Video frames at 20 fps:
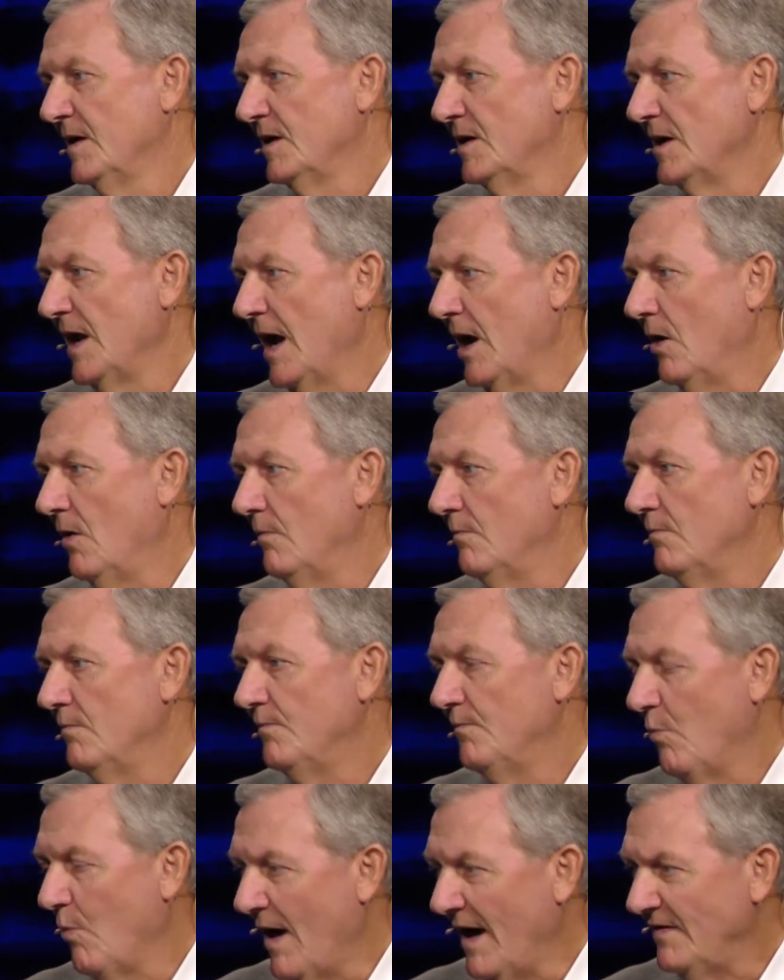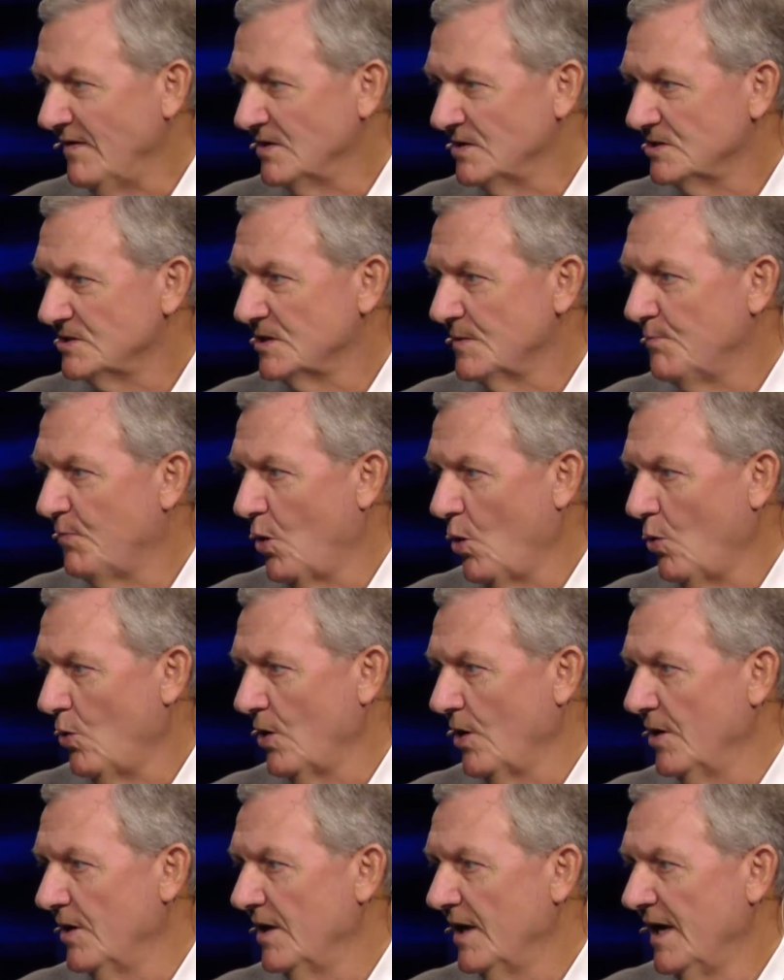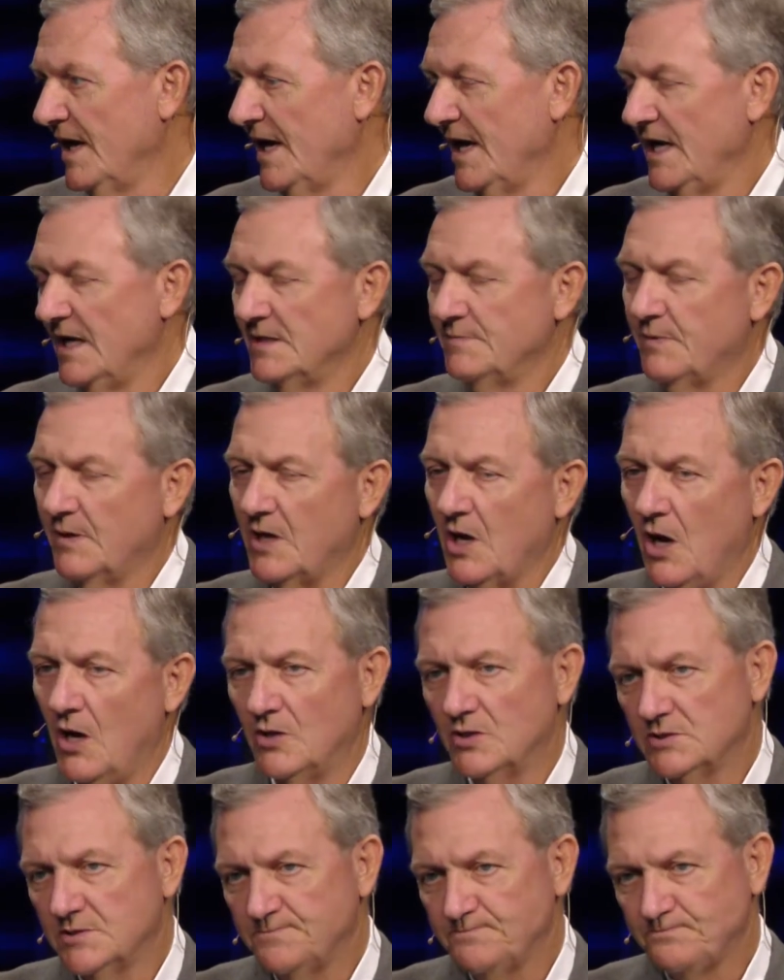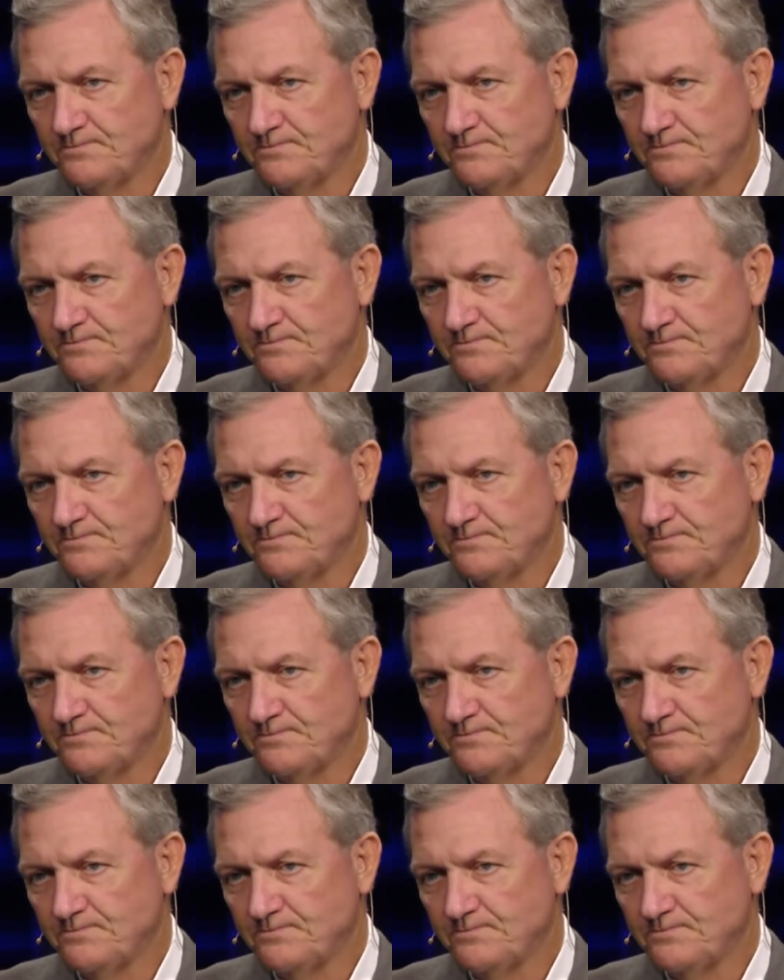Now, why this is important is because